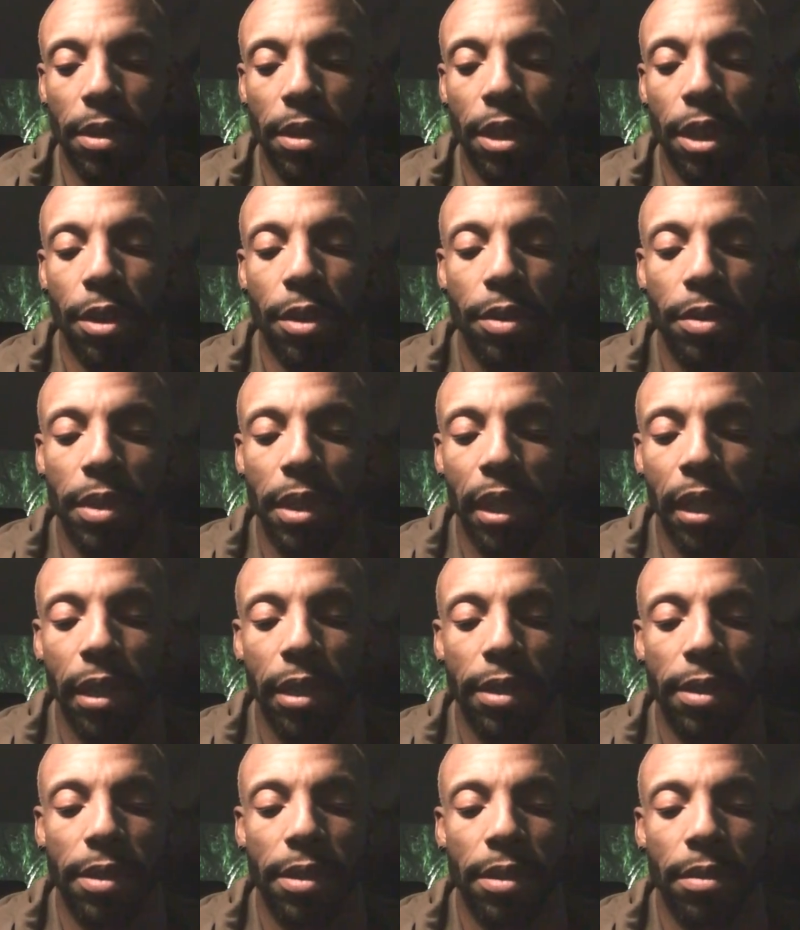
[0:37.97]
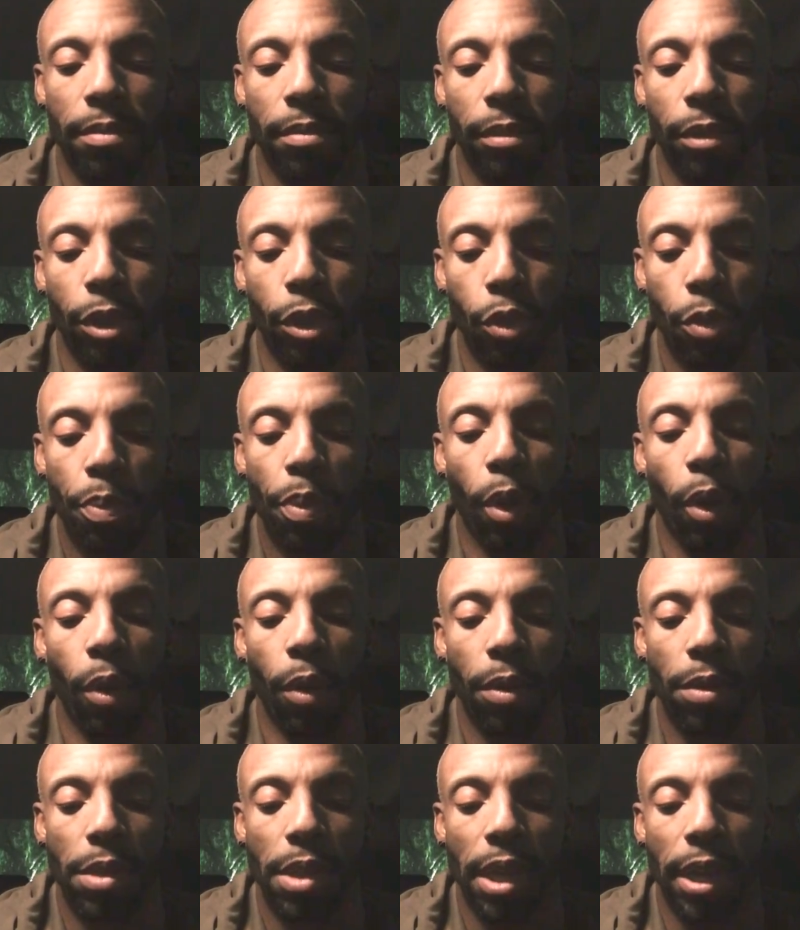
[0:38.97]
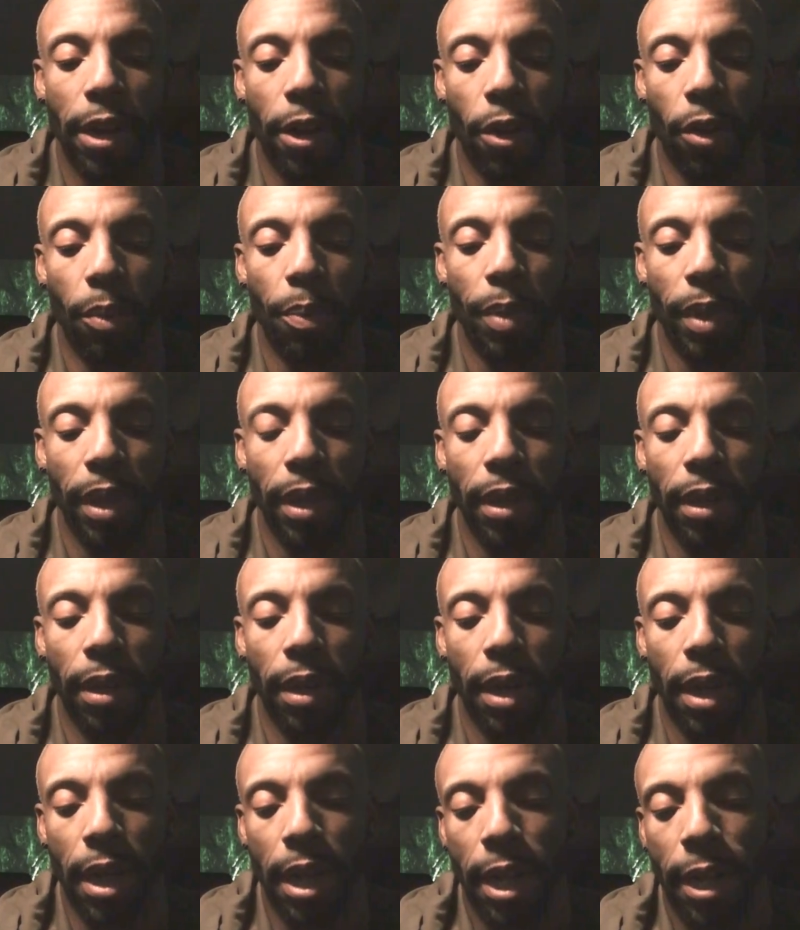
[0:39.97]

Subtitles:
there are these loopholes that open.